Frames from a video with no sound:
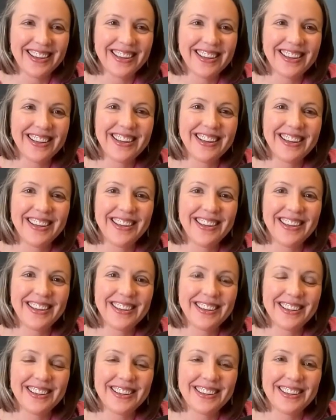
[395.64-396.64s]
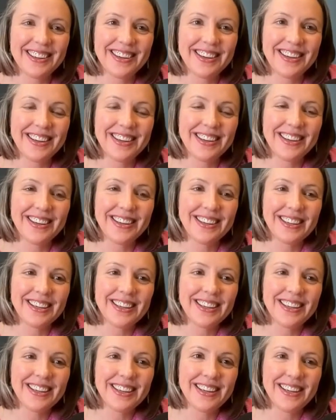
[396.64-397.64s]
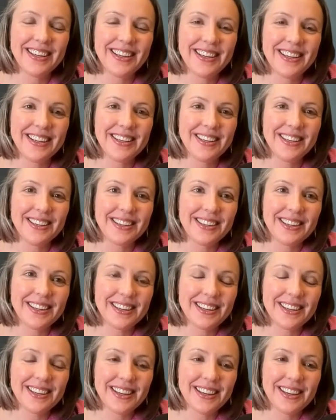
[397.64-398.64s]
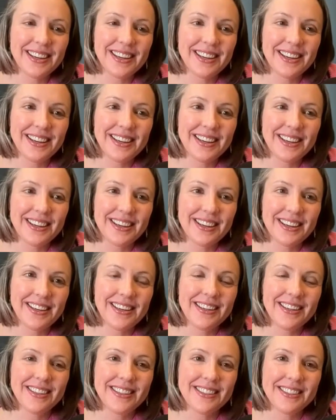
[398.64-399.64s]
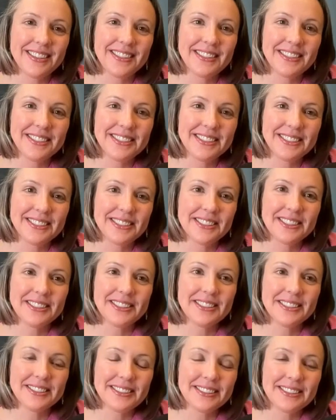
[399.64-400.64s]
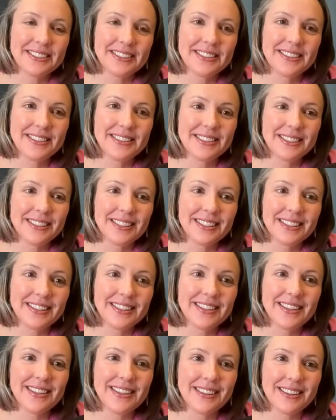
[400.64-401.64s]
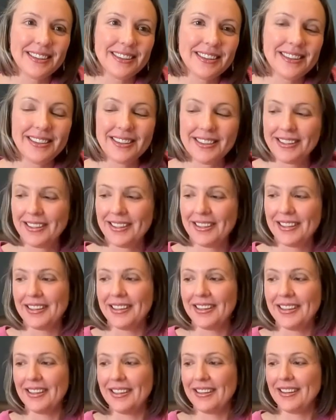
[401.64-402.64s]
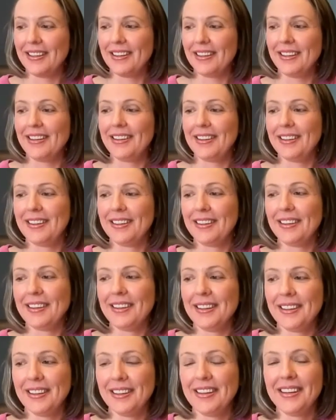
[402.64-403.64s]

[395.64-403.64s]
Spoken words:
(not speaking)